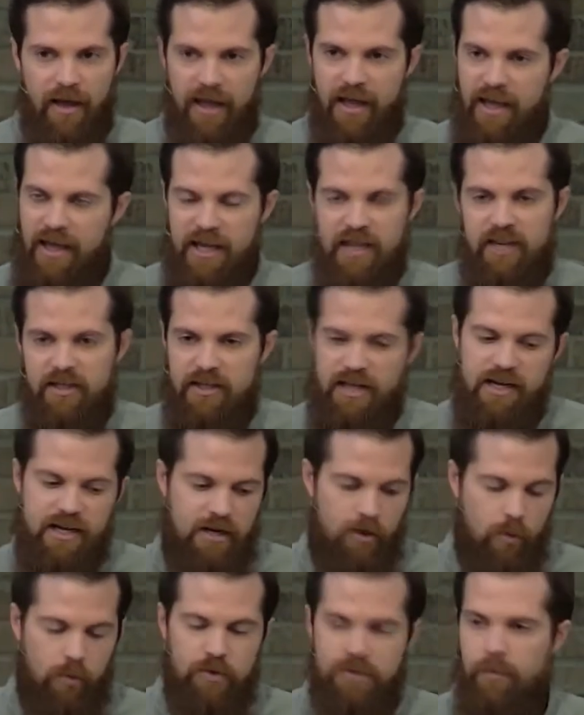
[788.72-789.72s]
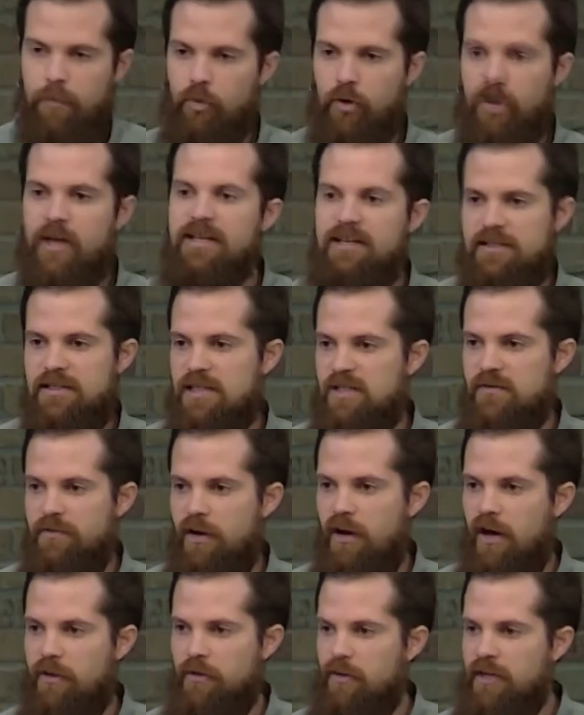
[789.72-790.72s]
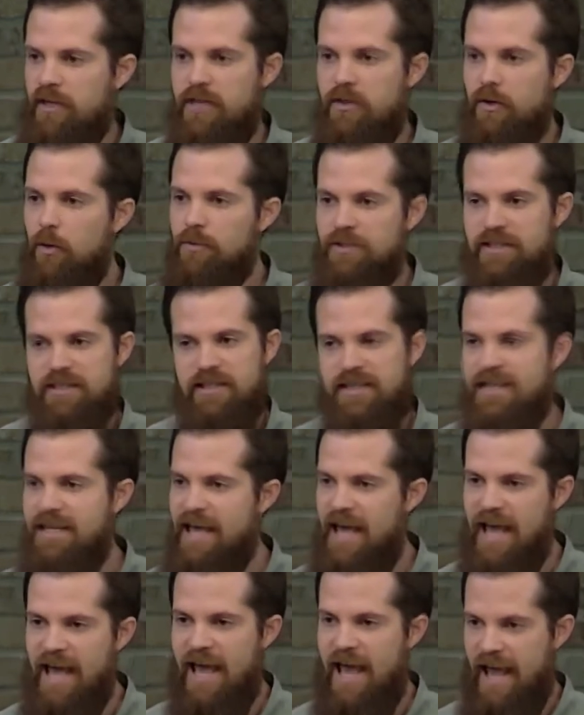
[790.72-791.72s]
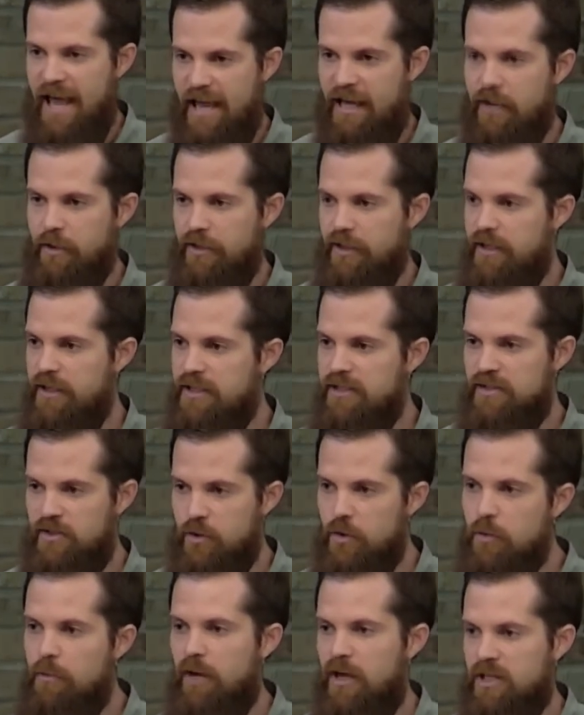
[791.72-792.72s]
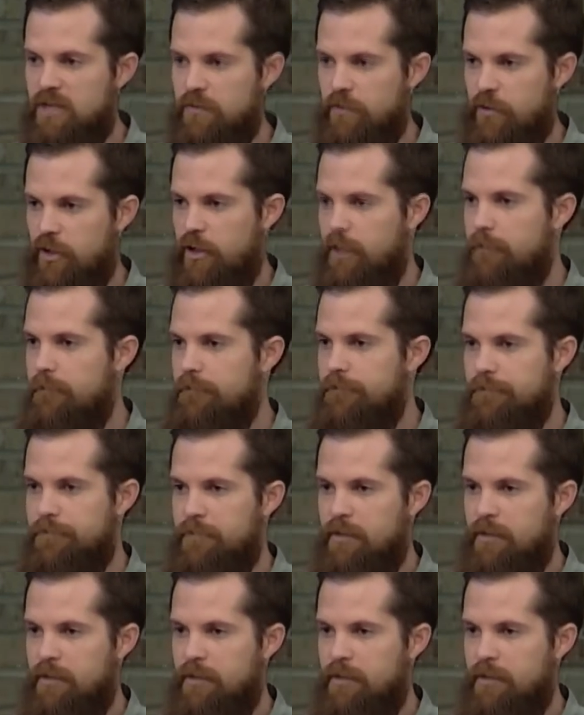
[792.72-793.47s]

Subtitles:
And it almost breaks this father. Like he can't handle it. It's too much for him.